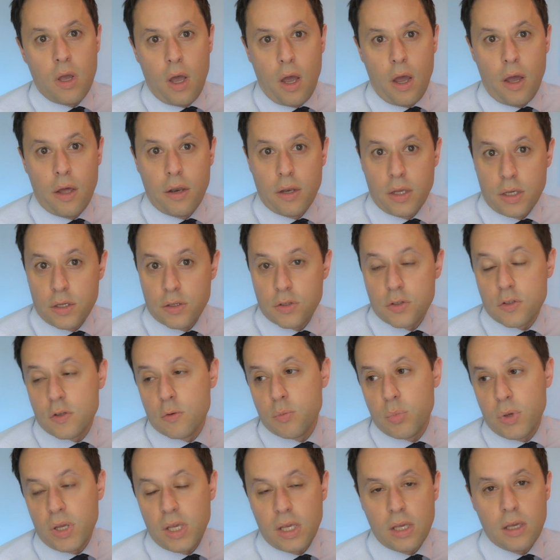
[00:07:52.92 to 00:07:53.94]
earnings to
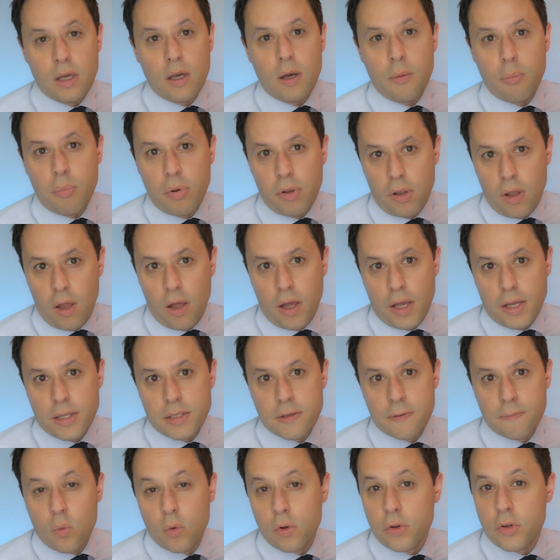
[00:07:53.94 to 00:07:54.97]
be
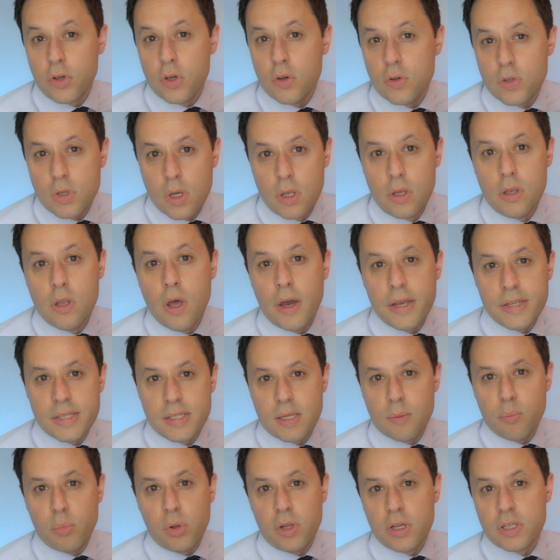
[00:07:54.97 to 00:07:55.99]
applied. We'll use a nice
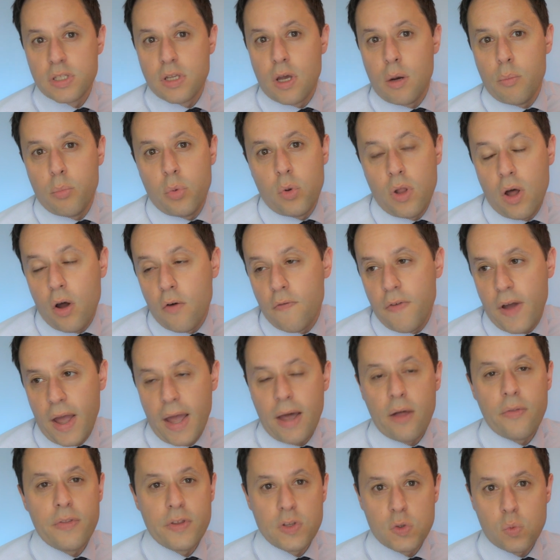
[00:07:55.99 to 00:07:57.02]
simple example of
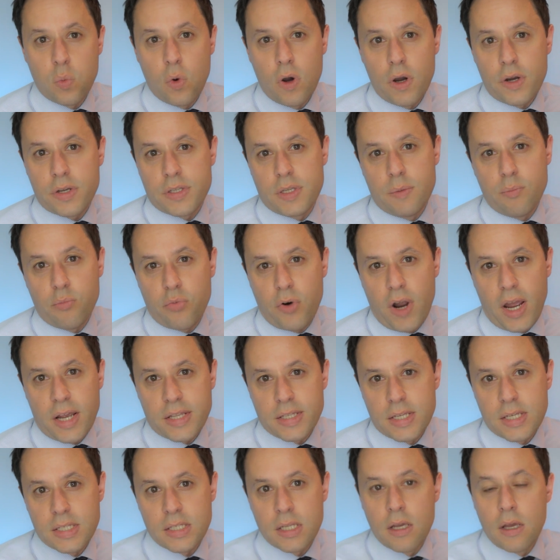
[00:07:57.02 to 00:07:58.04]
how this works in
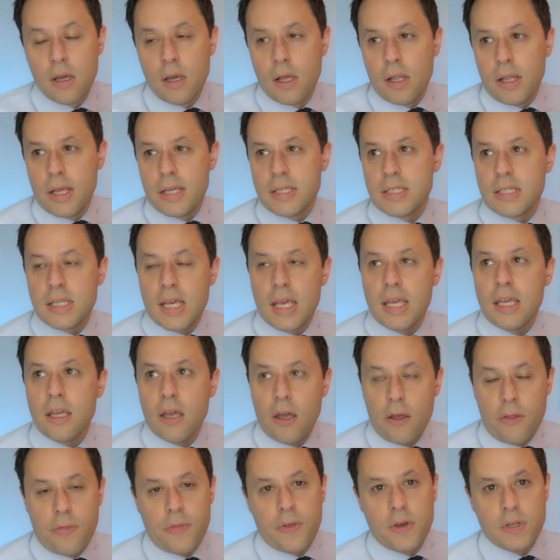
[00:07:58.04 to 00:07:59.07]
practice. Let's take
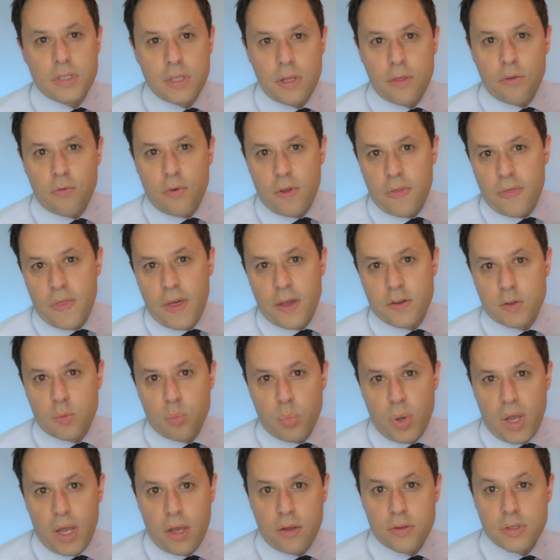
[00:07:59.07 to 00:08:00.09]
our
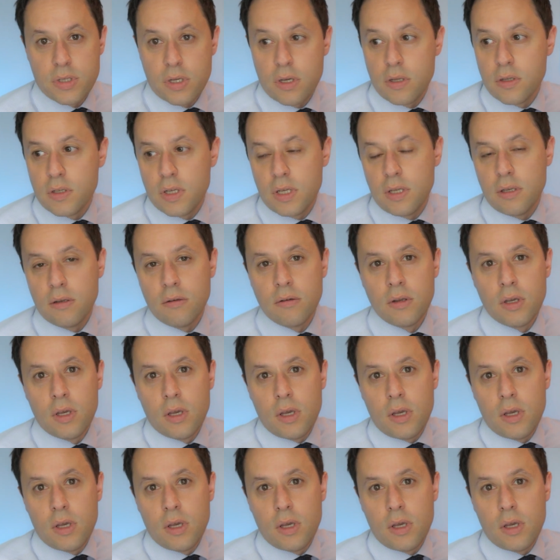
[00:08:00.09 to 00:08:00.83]
£33,000 earned in